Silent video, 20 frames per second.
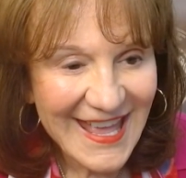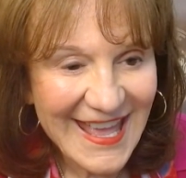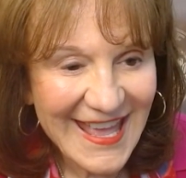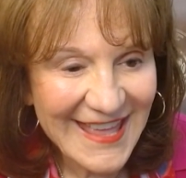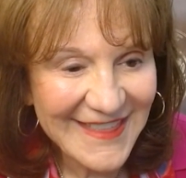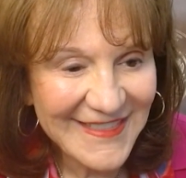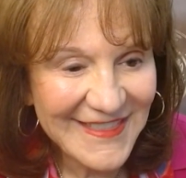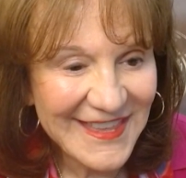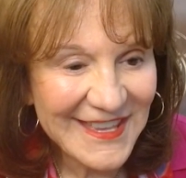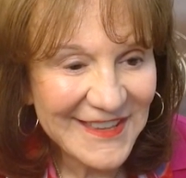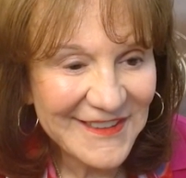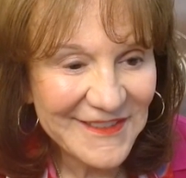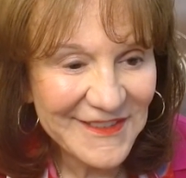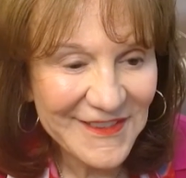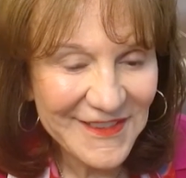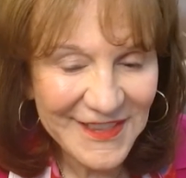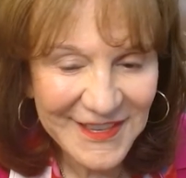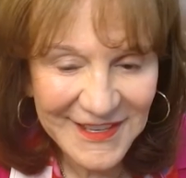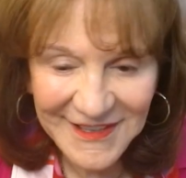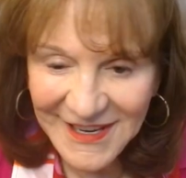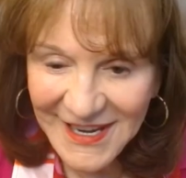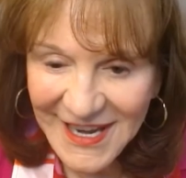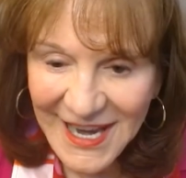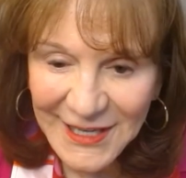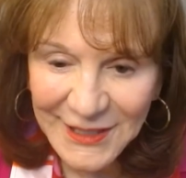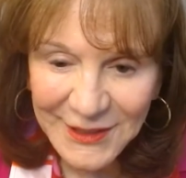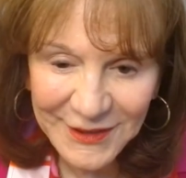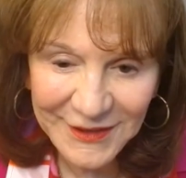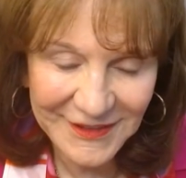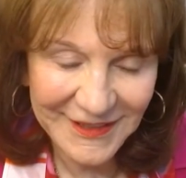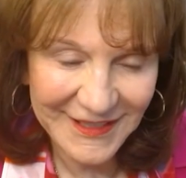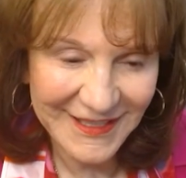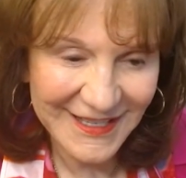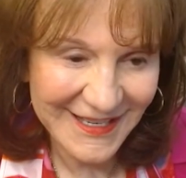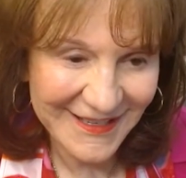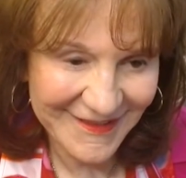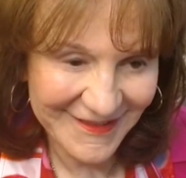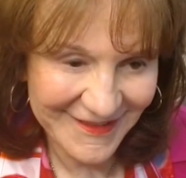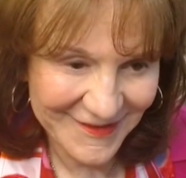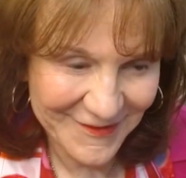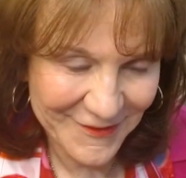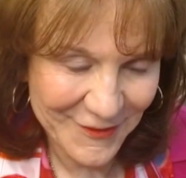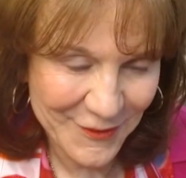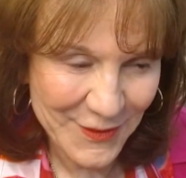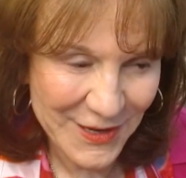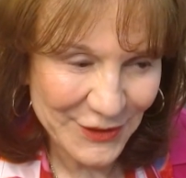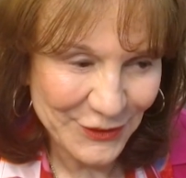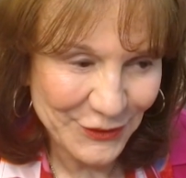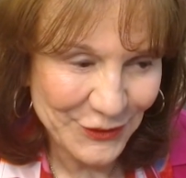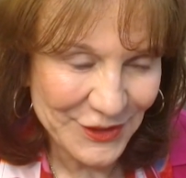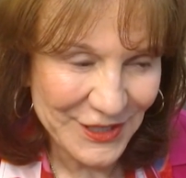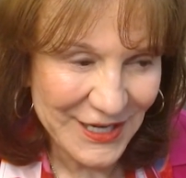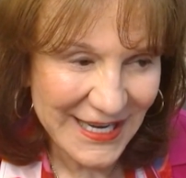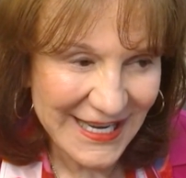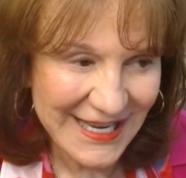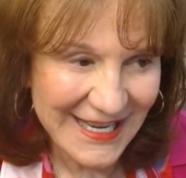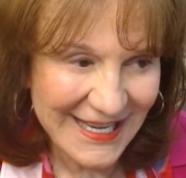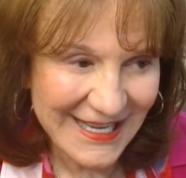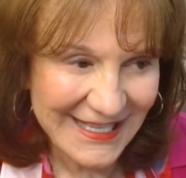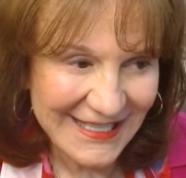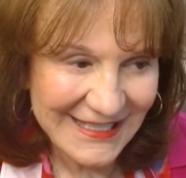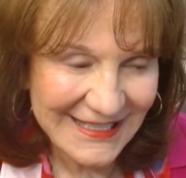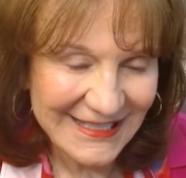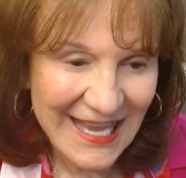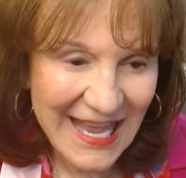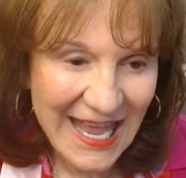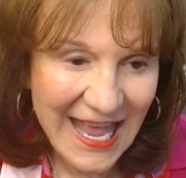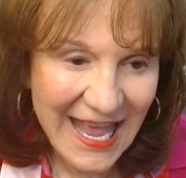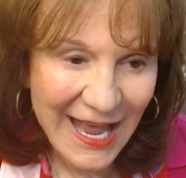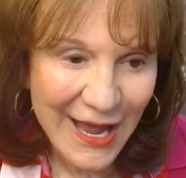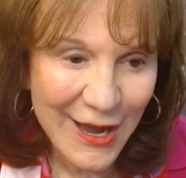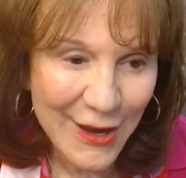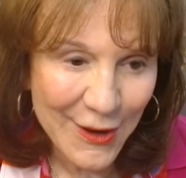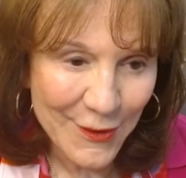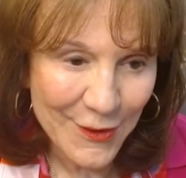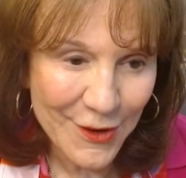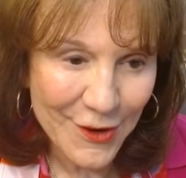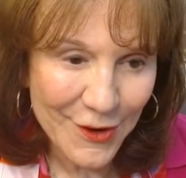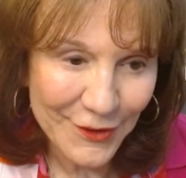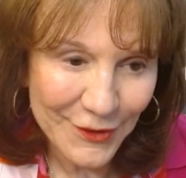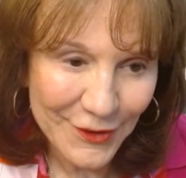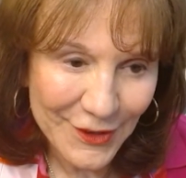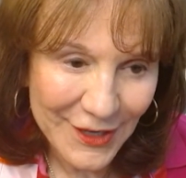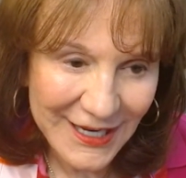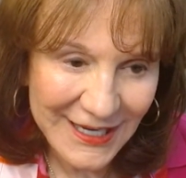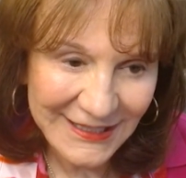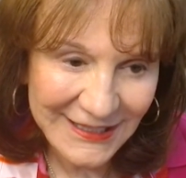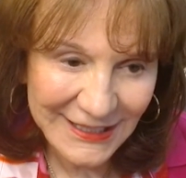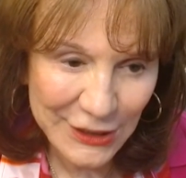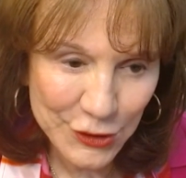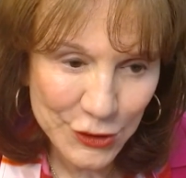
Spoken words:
And then the next question is, how is it